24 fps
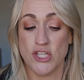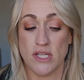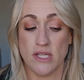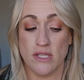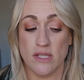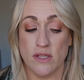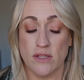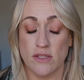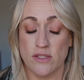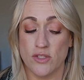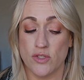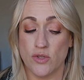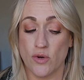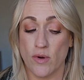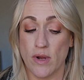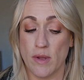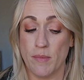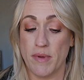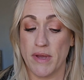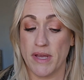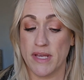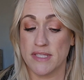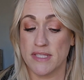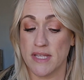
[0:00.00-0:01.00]
The story
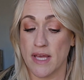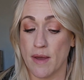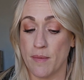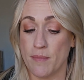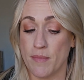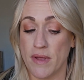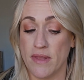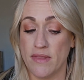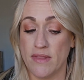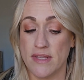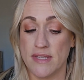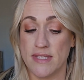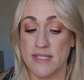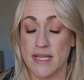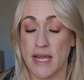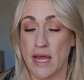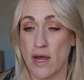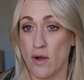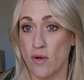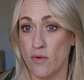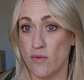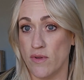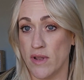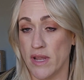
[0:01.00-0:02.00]
picks up in this
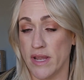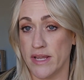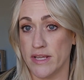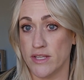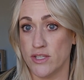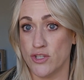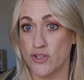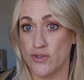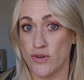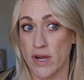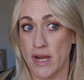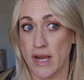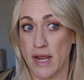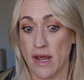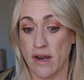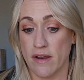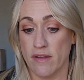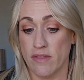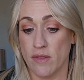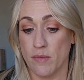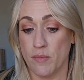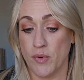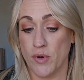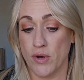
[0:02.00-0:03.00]
town that is straight out of
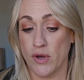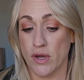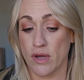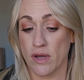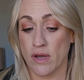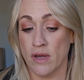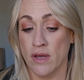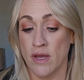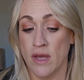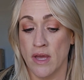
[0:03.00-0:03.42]
the book.